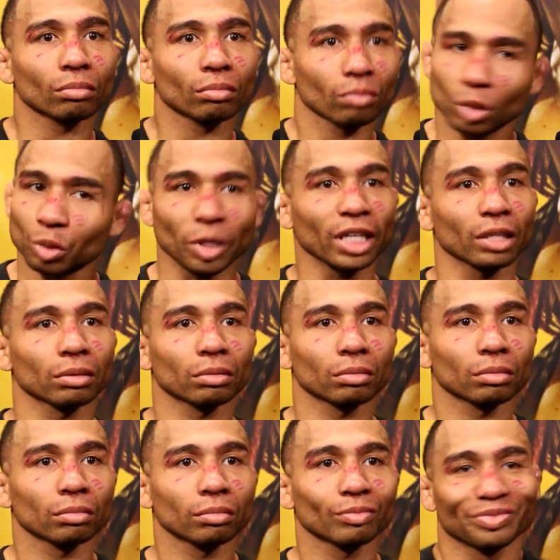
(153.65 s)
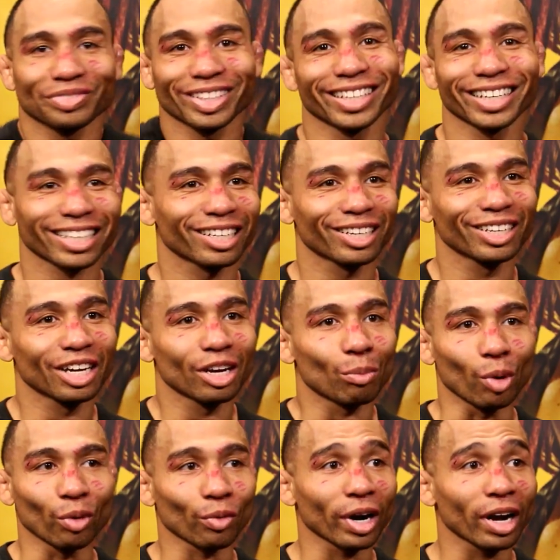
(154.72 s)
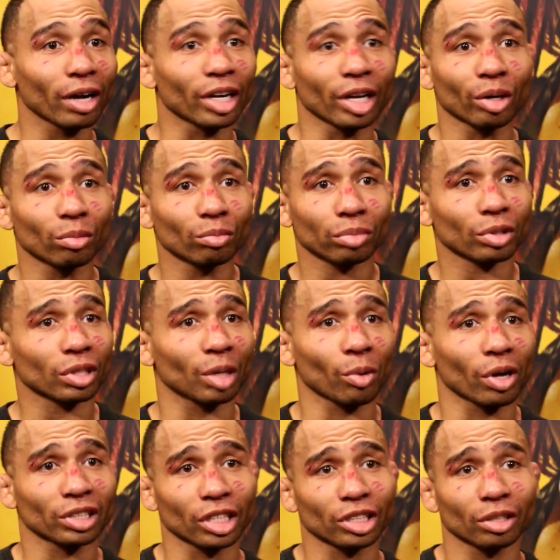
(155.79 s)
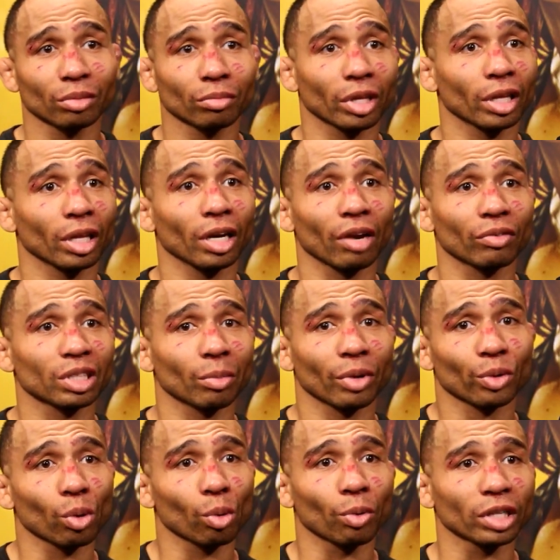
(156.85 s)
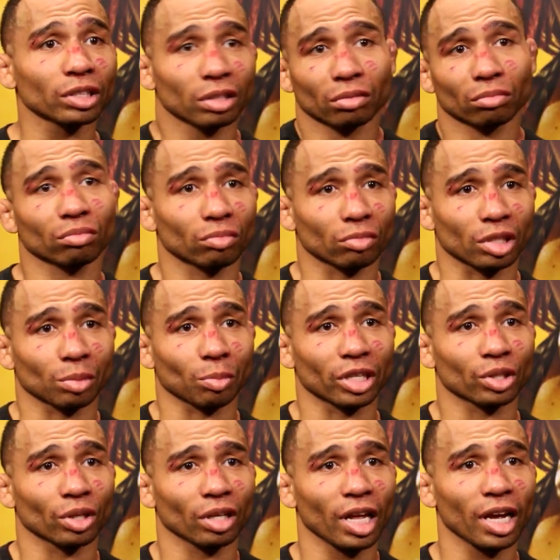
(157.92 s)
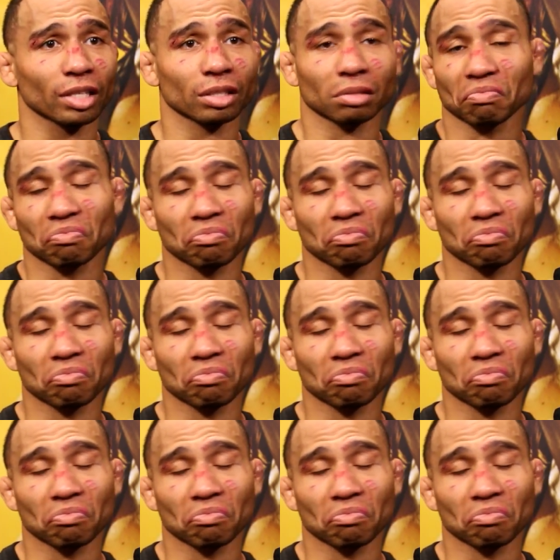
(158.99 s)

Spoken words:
Speed. Move around, hit him, keep on touching him, and then every time I throw a punch, just make sure it lands.